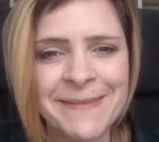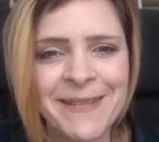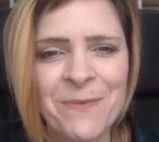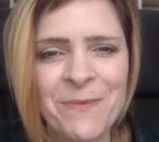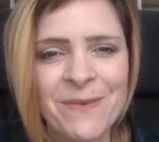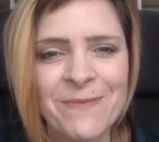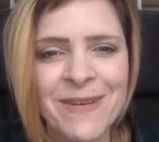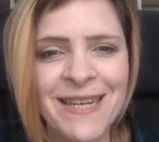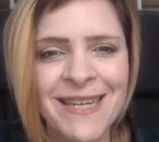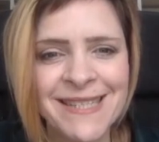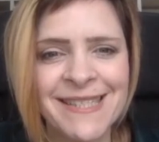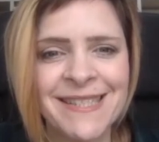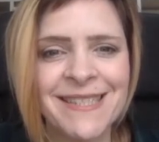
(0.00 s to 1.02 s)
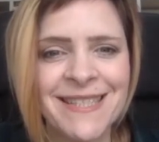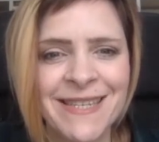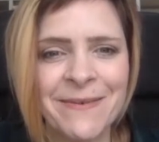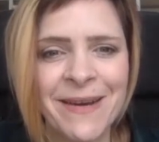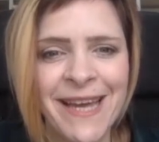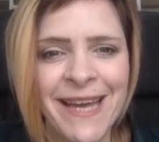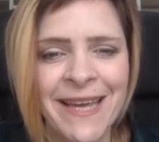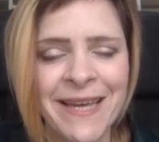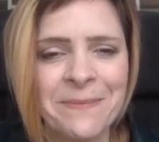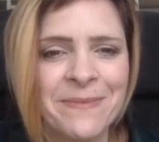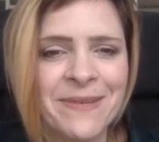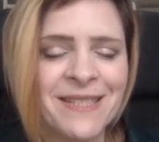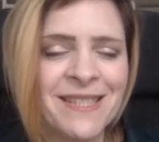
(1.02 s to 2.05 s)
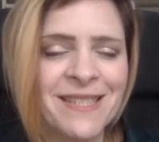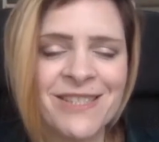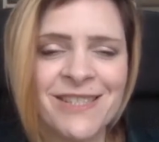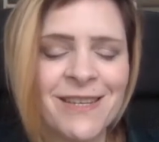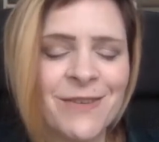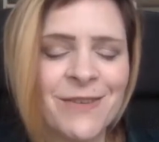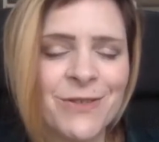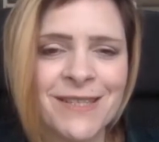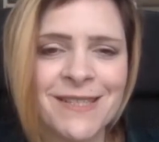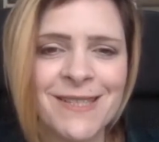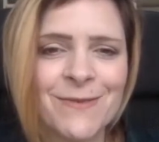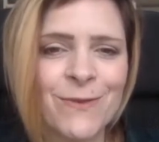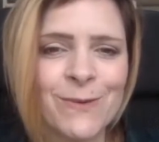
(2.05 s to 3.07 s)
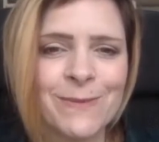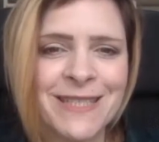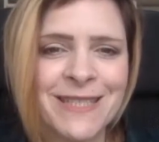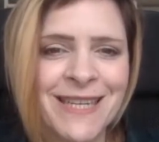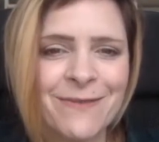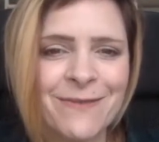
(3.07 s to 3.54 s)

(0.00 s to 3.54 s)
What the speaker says: but then when we listen to it, it can be just so transformative.